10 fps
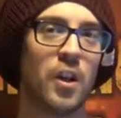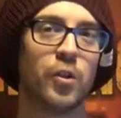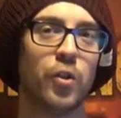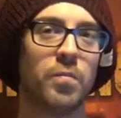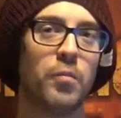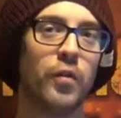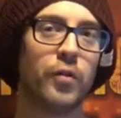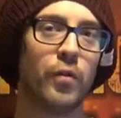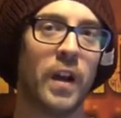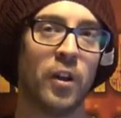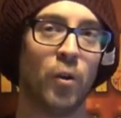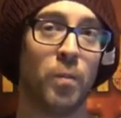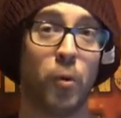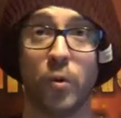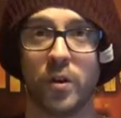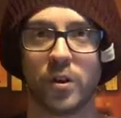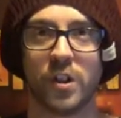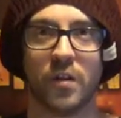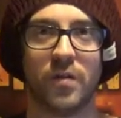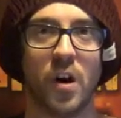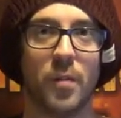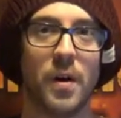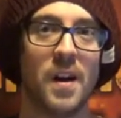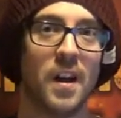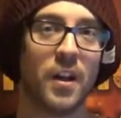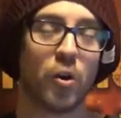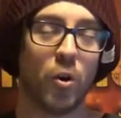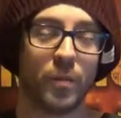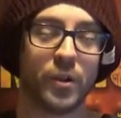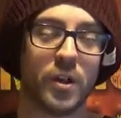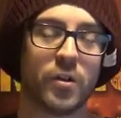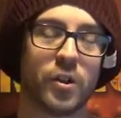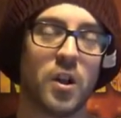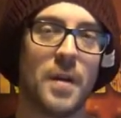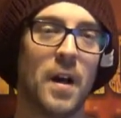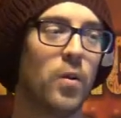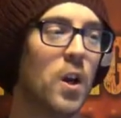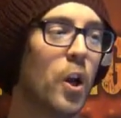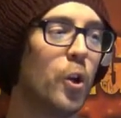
So you've moved the rhino, blown yourself up, Khorne Berserkers come out.